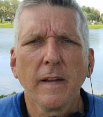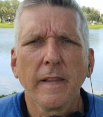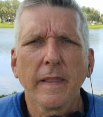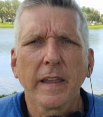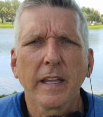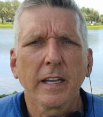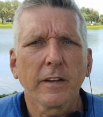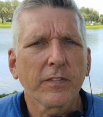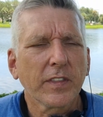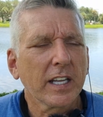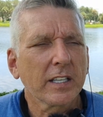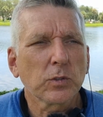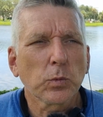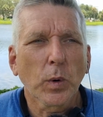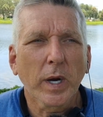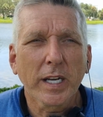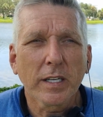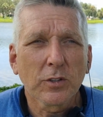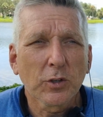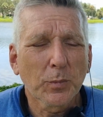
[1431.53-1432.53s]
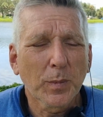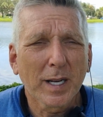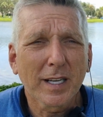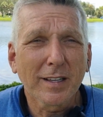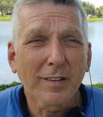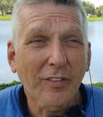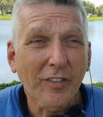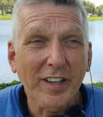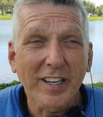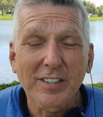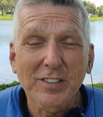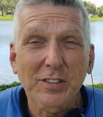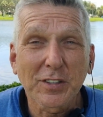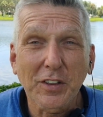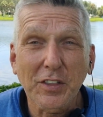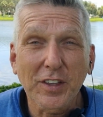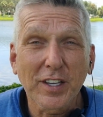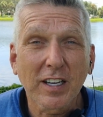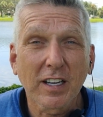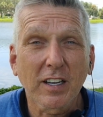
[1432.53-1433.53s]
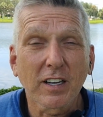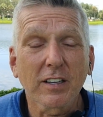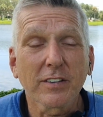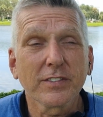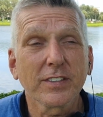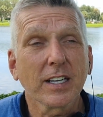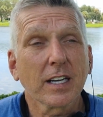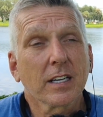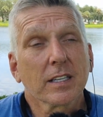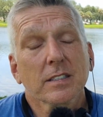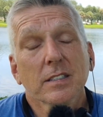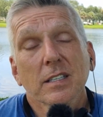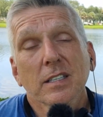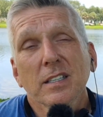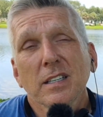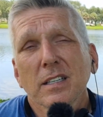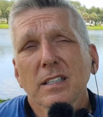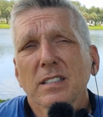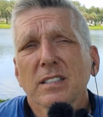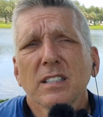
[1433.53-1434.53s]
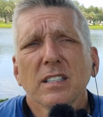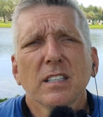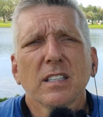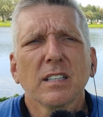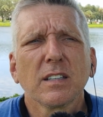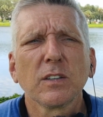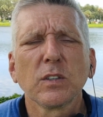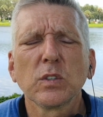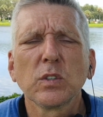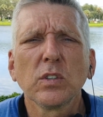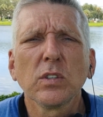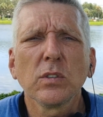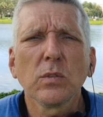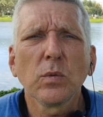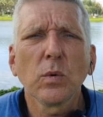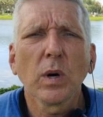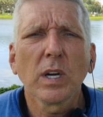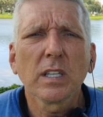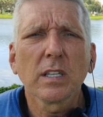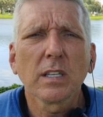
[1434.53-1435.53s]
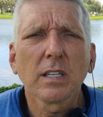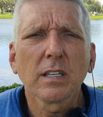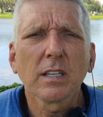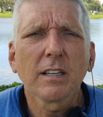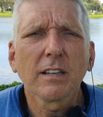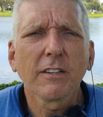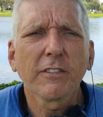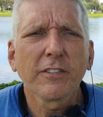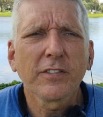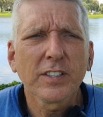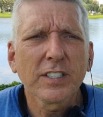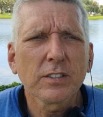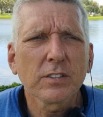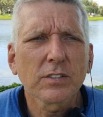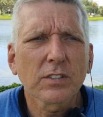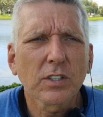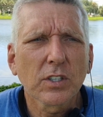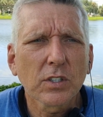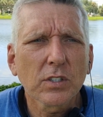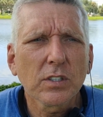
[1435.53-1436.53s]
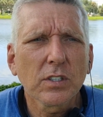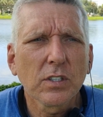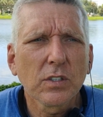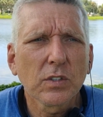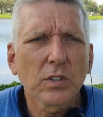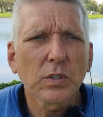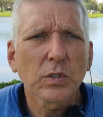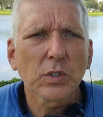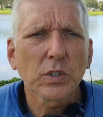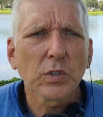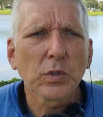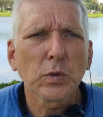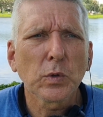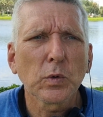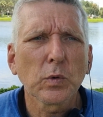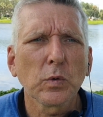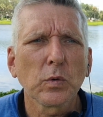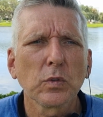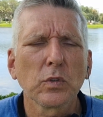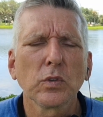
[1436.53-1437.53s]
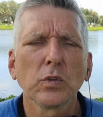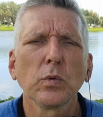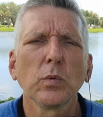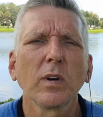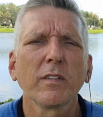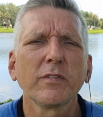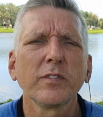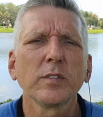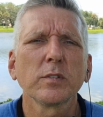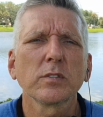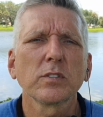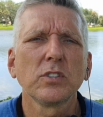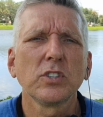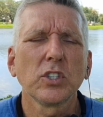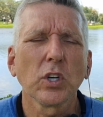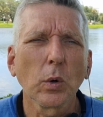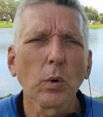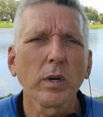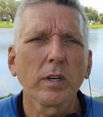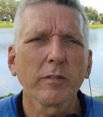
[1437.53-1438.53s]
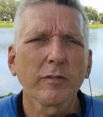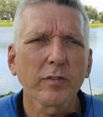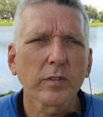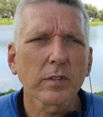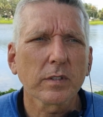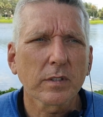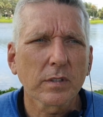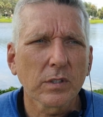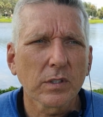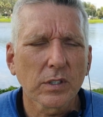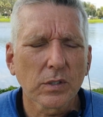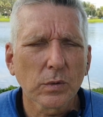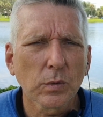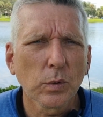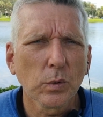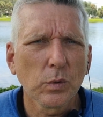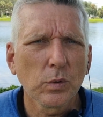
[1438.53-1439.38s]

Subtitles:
If that's way too many things to think of, do what feels good to you. Do what feels joyful to you.